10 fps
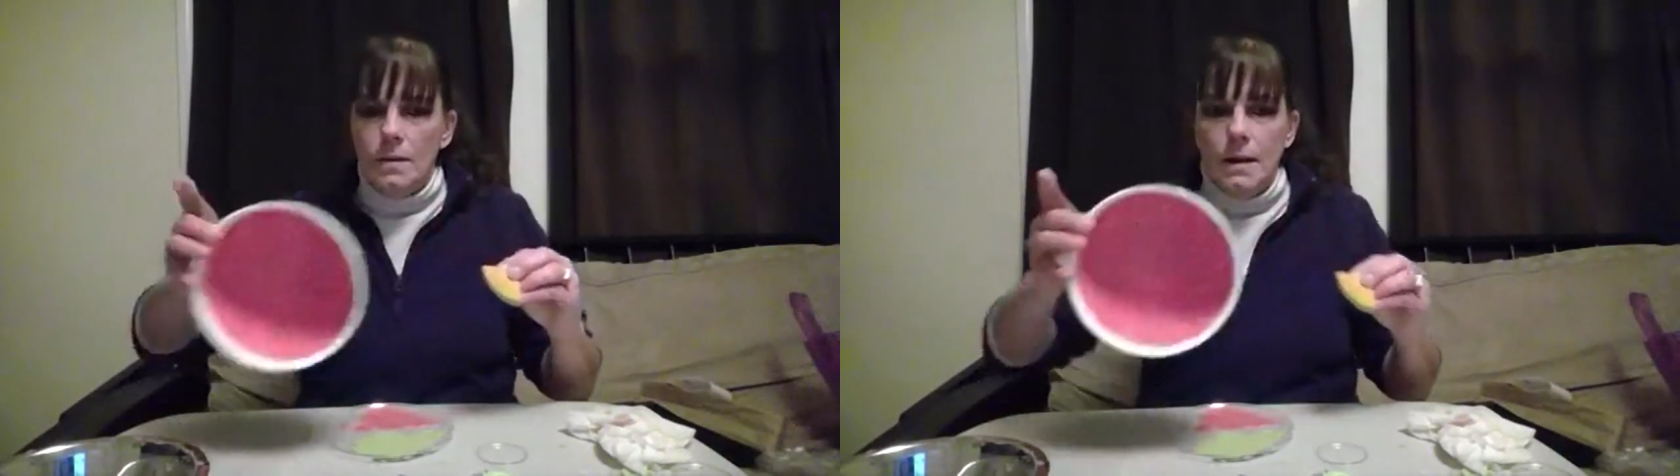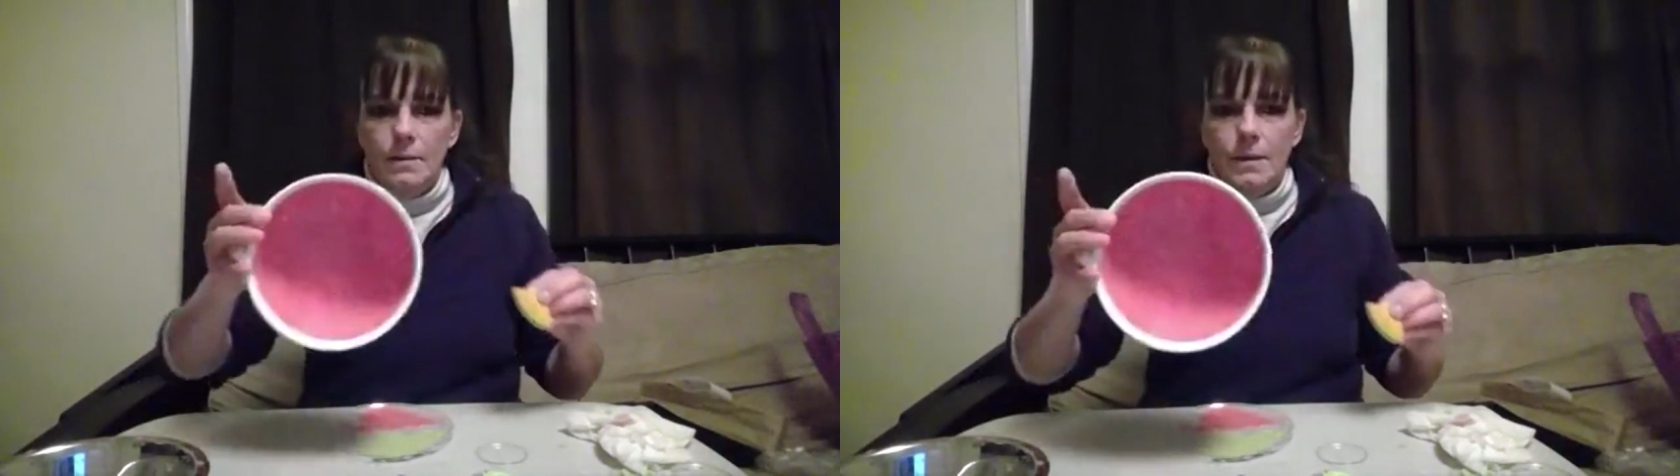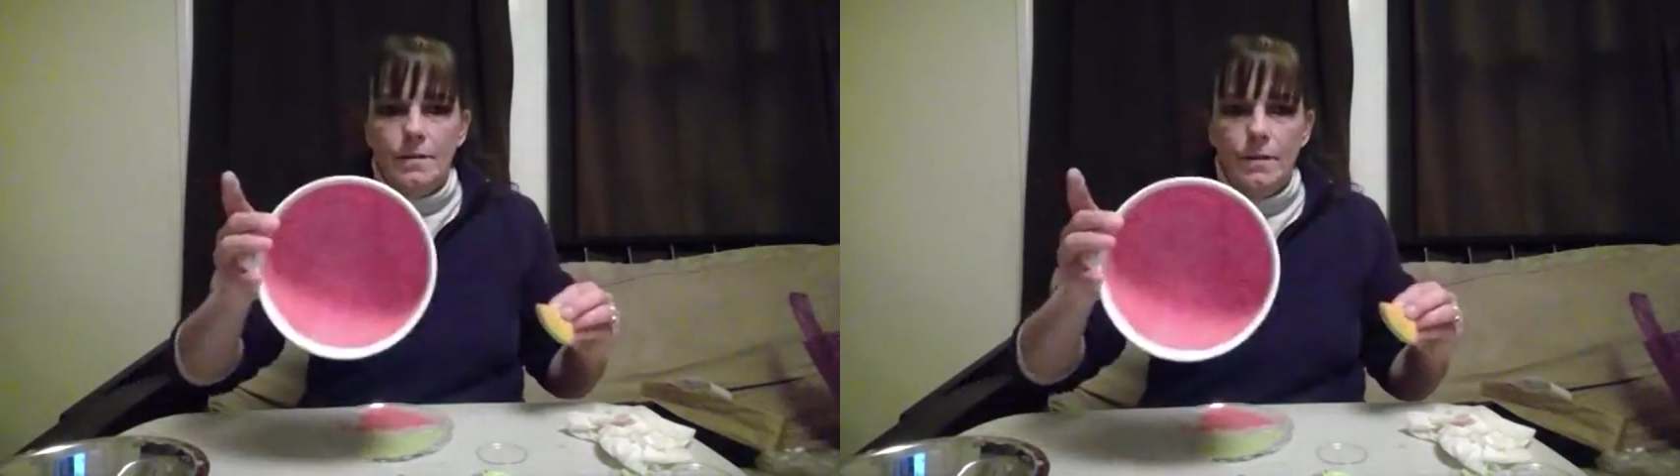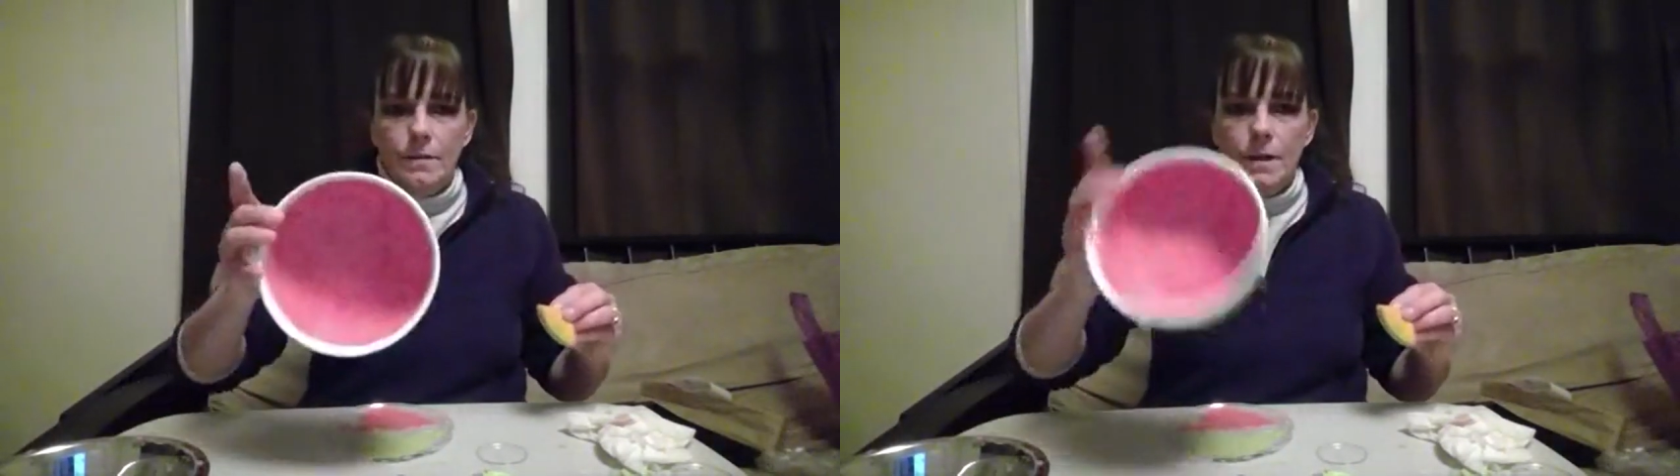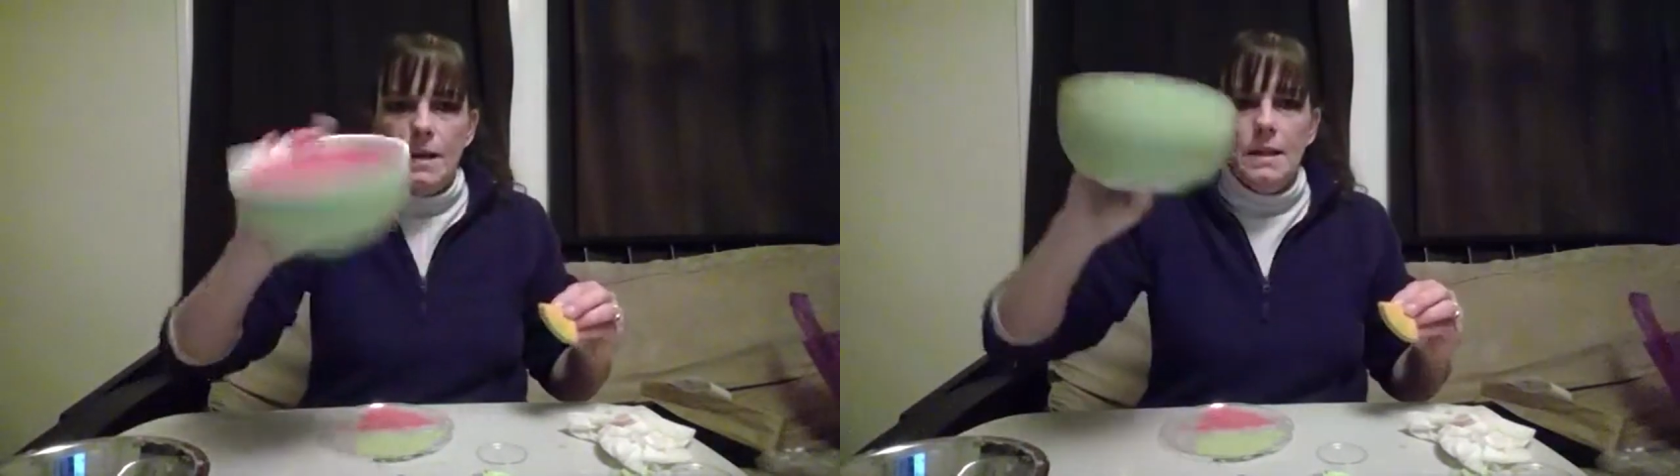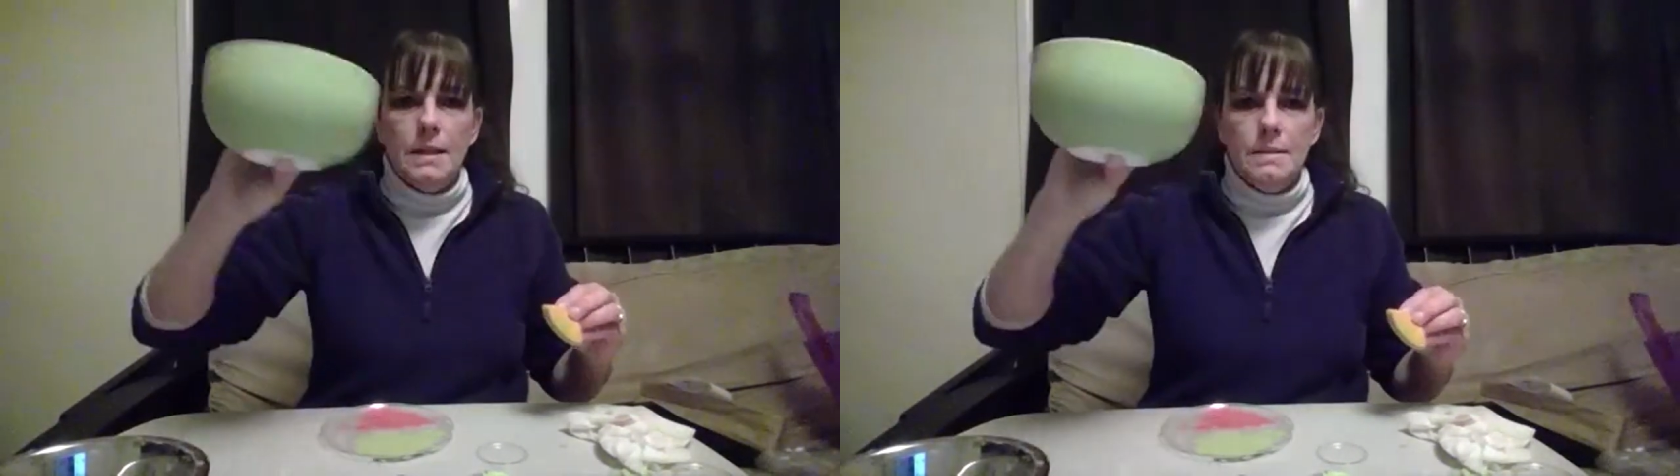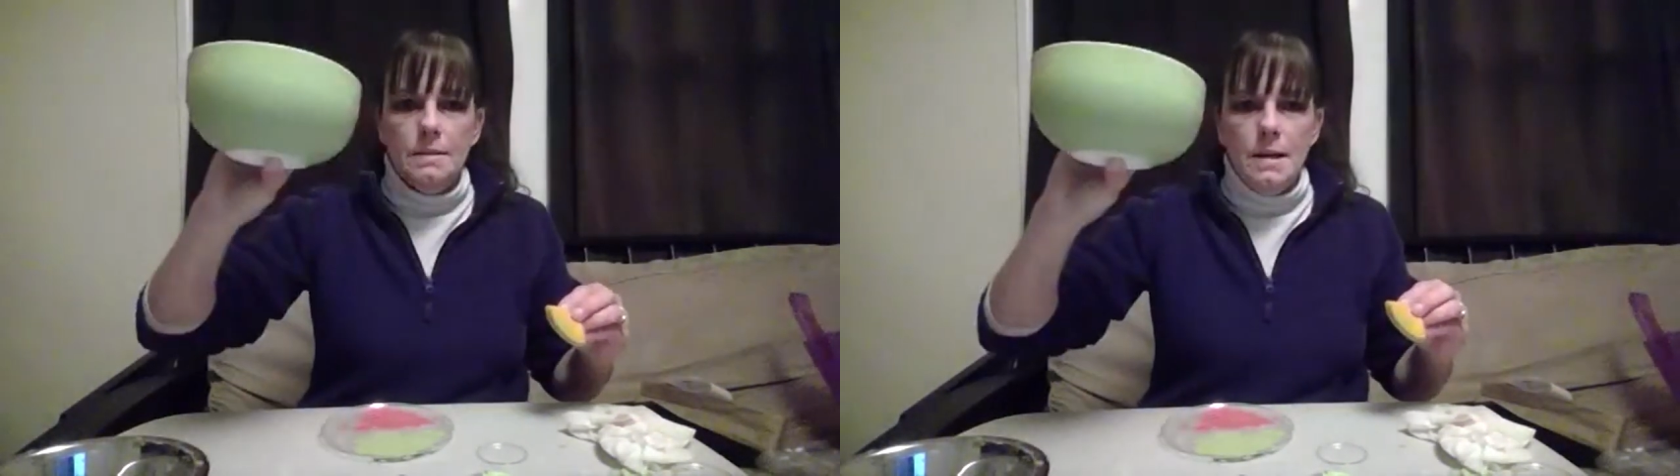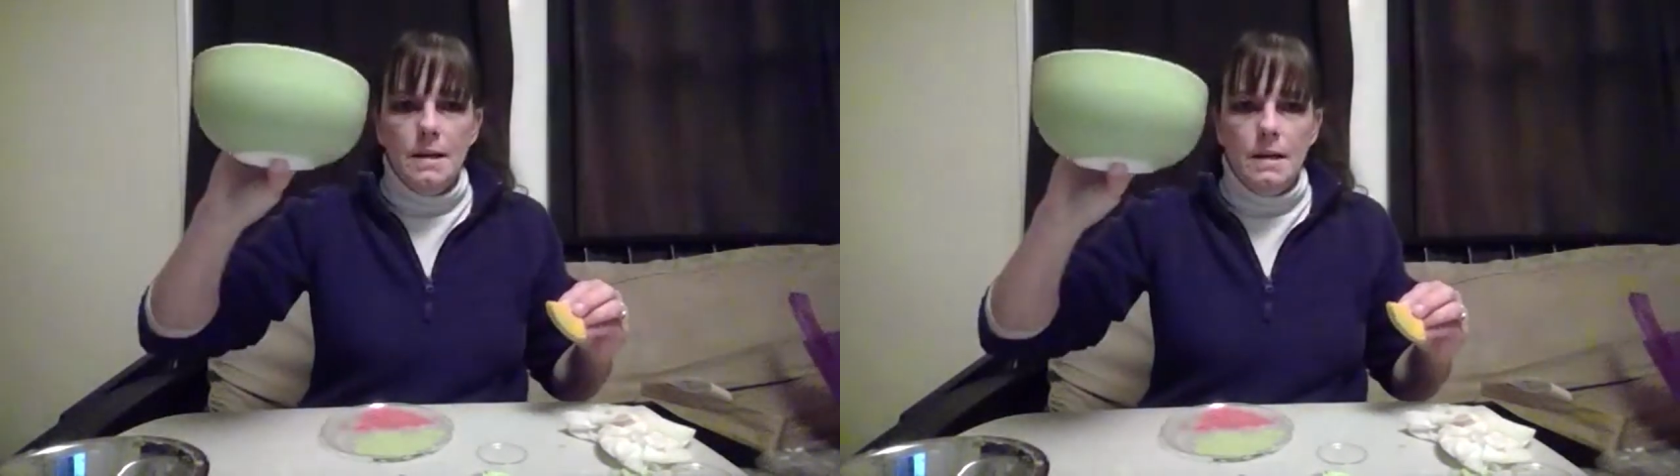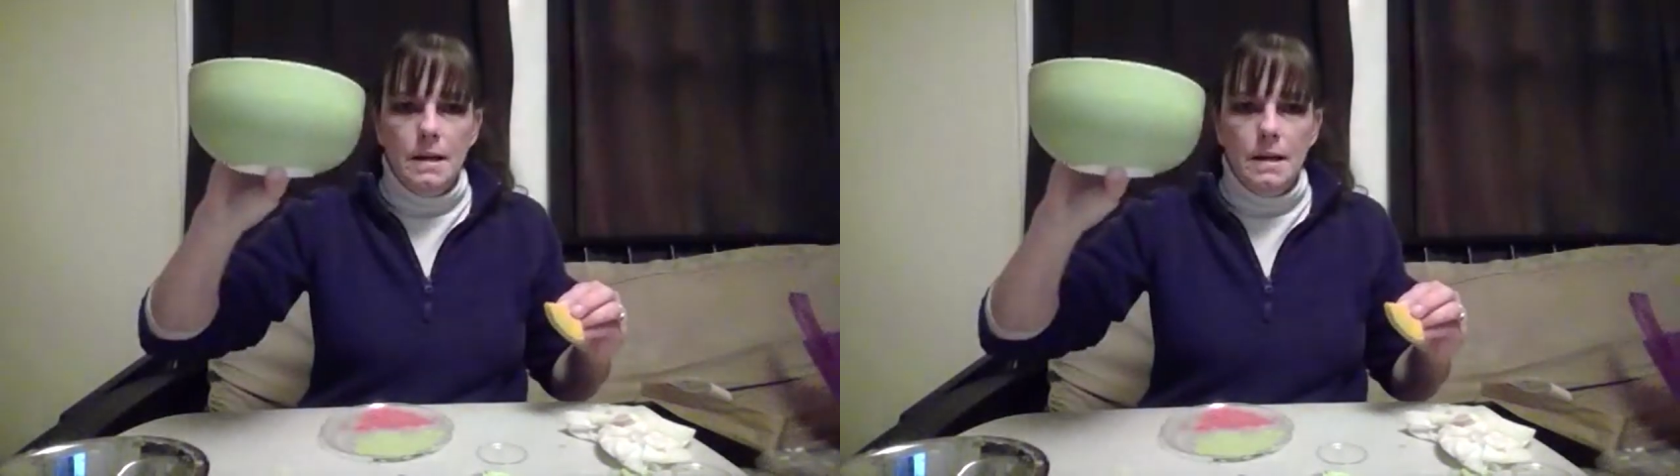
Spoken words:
now we have 3 on the inside